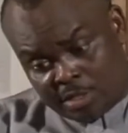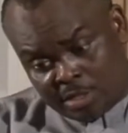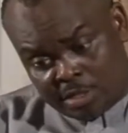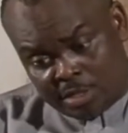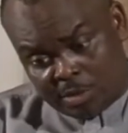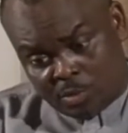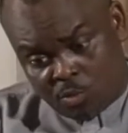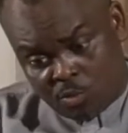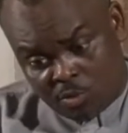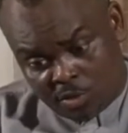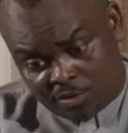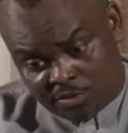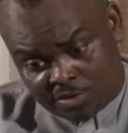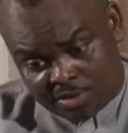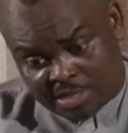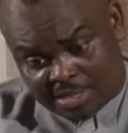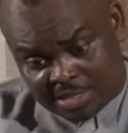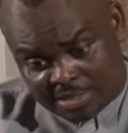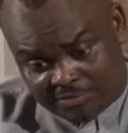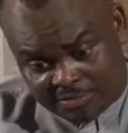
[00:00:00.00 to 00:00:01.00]
he
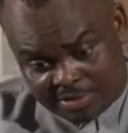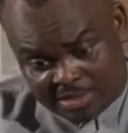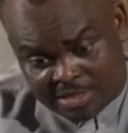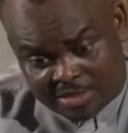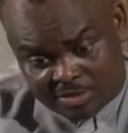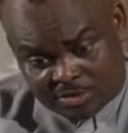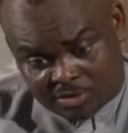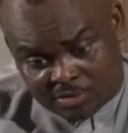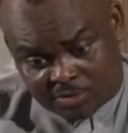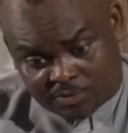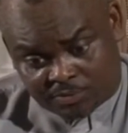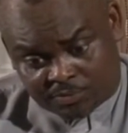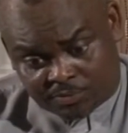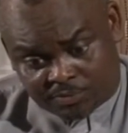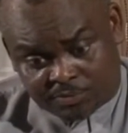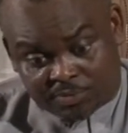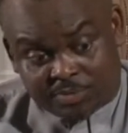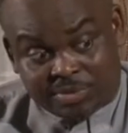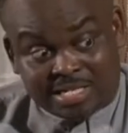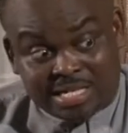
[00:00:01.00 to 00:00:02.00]
wants an evidence of
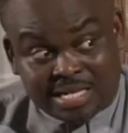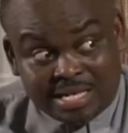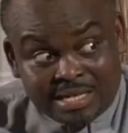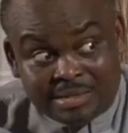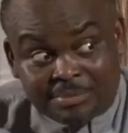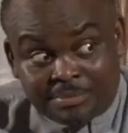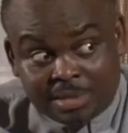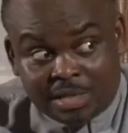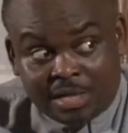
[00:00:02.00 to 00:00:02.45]
10